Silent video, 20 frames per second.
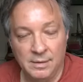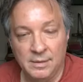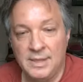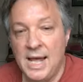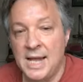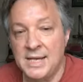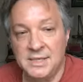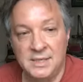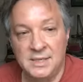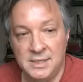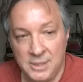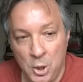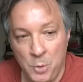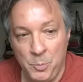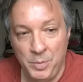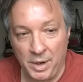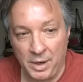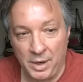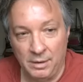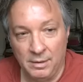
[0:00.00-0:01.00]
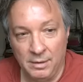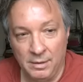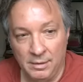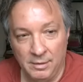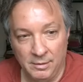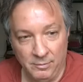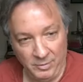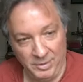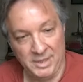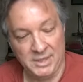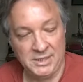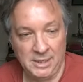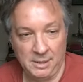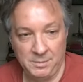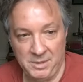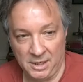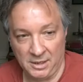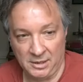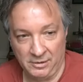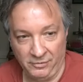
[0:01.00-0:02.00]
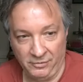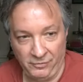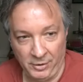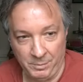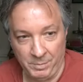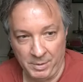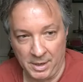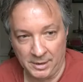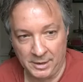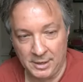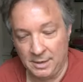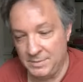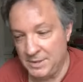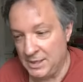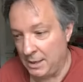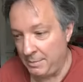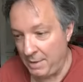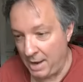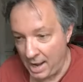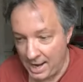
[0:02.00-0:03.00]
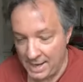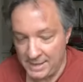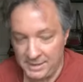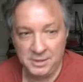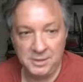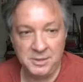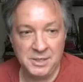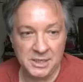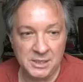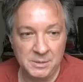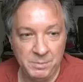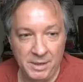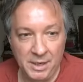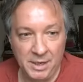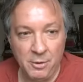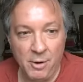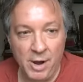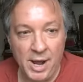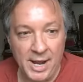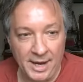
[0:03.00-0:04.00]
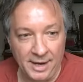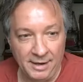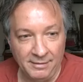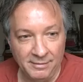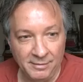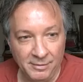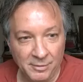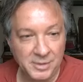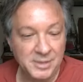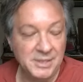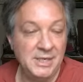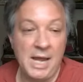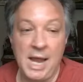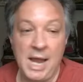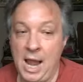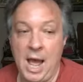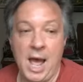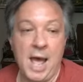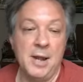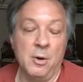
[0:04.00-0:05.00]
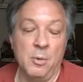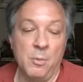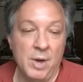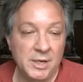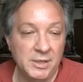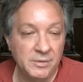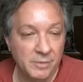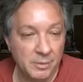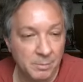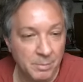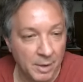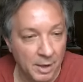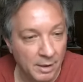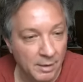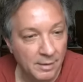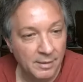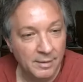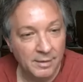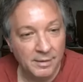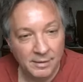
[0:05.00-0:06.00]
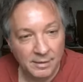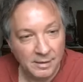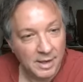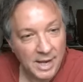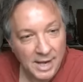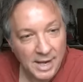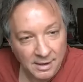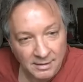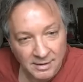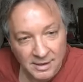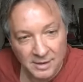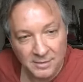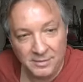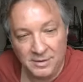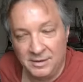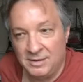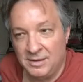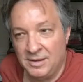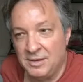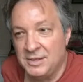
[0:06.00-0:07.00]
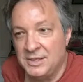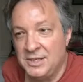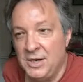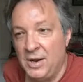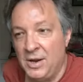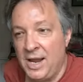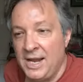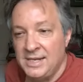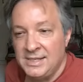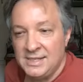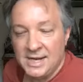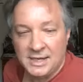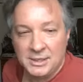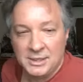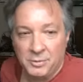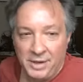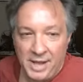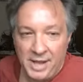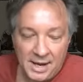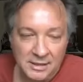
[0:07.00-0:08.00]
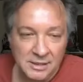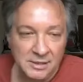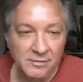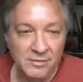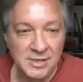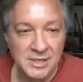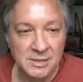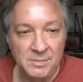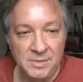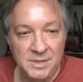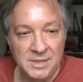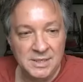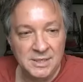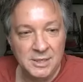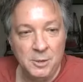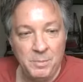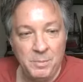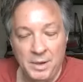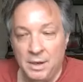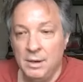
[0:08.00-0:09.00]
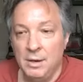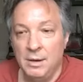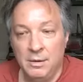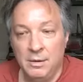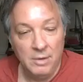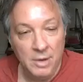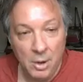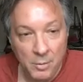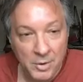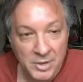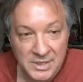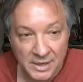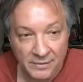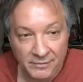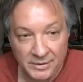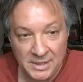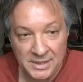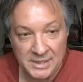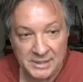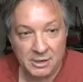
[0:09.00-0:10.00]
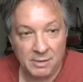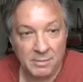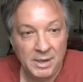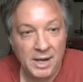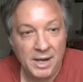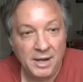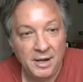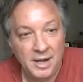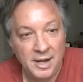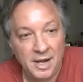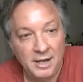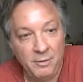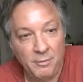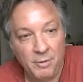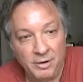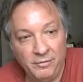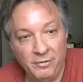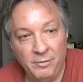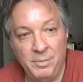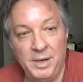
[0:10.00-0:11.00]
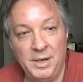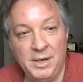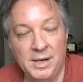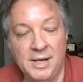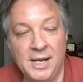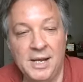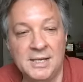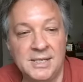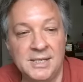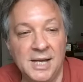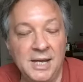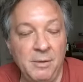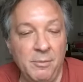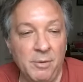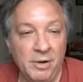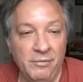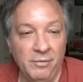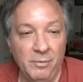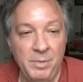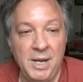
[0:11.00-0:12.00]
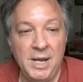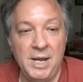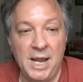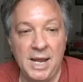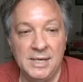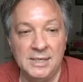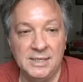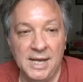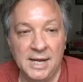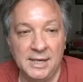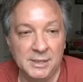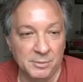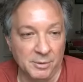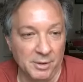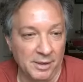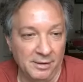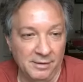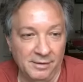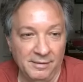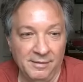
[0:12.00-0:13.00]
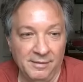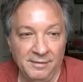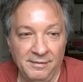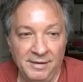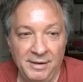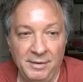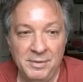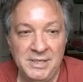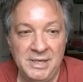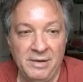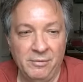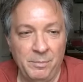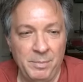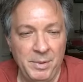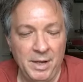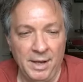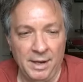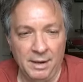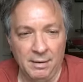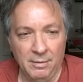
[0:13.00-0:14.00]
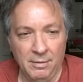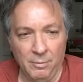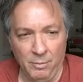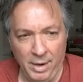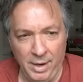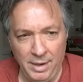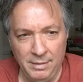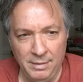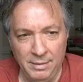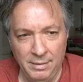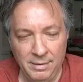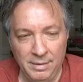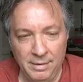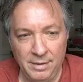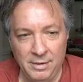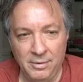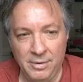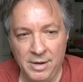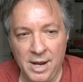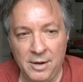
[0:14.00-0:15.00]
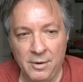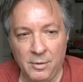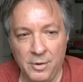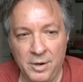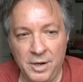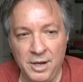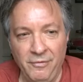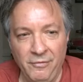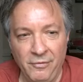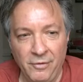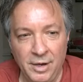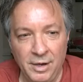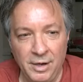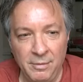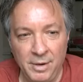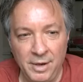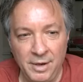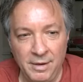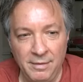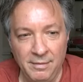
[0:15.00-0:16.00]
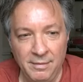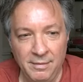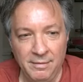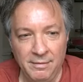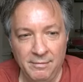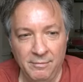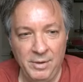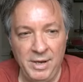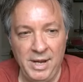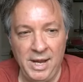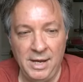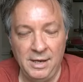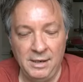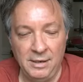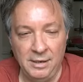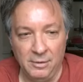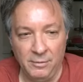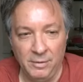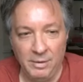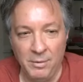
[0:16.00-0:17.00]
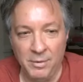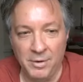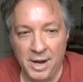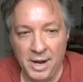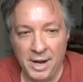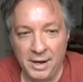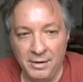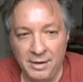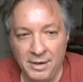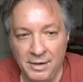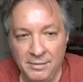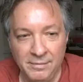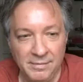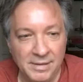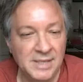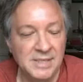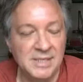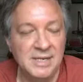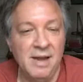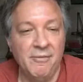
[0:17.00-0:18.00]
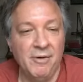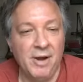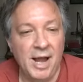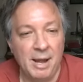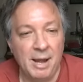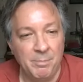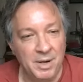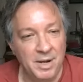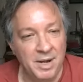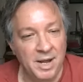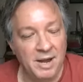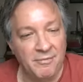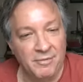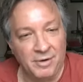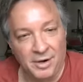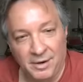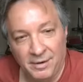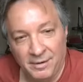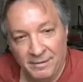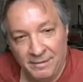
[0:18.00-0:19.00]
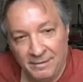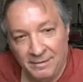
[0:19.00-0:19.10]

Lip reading: That's stupid. When the subject of football comes up, I should just be quiet or say, I don't watch football. You know, there's no asexual activism is stupid. No one's ever discriminated against anyone for being asexual. No one's ever been like, what? You're not horny for anyone? We hate you. We won't hire you. That's never happened ever.